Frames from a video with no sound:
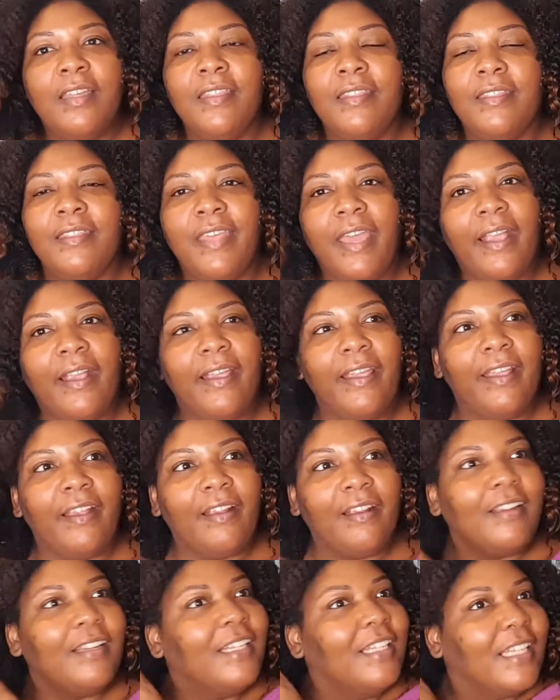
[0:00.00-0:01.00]
Their
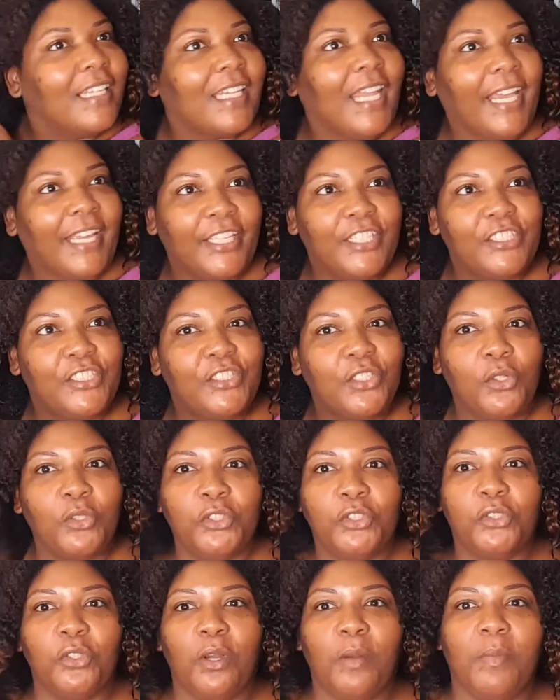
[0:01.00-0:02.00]
hair, it look like it's so
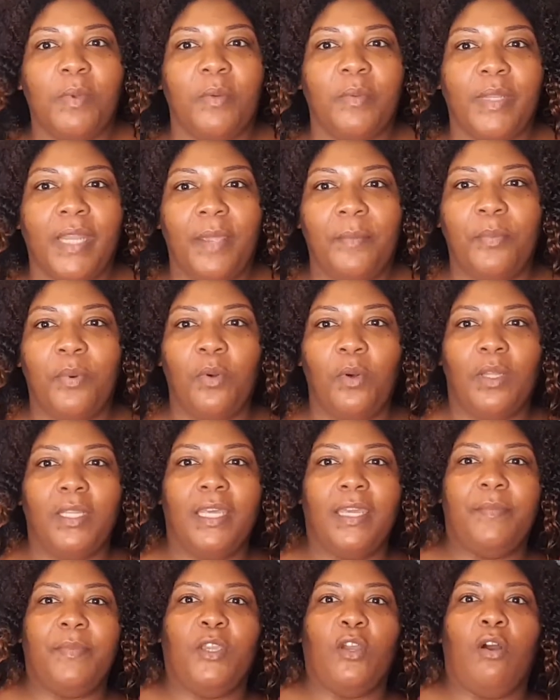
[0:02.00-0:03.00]
short, but when they pull
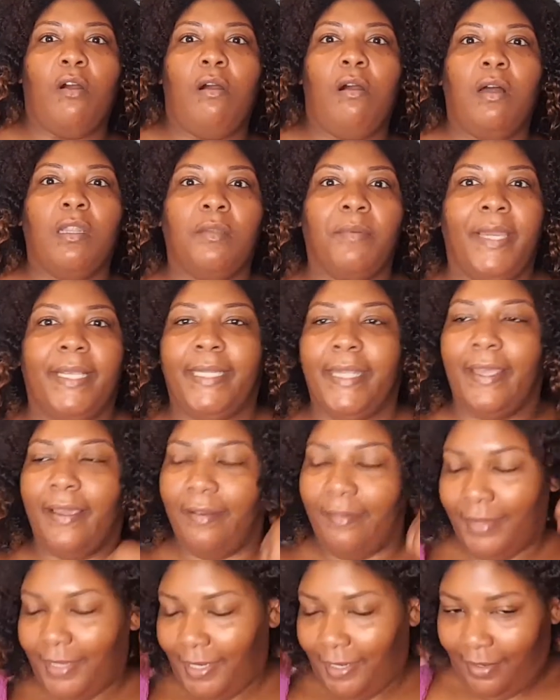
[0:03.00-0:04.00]
it, it be all the way
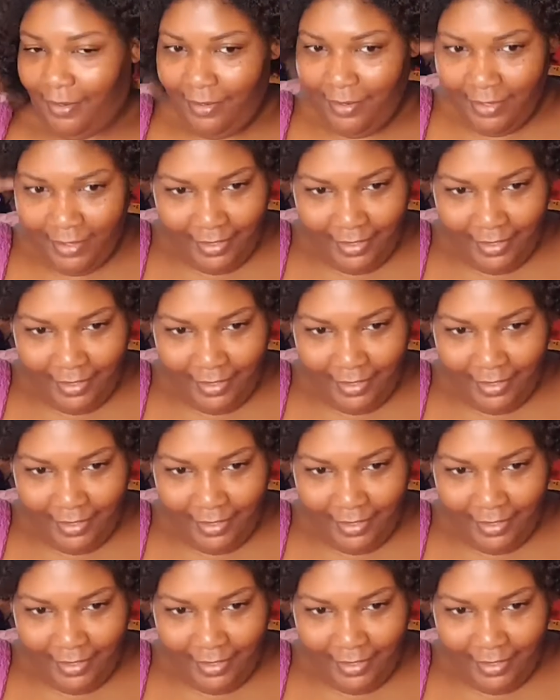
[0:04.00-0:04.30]
down here.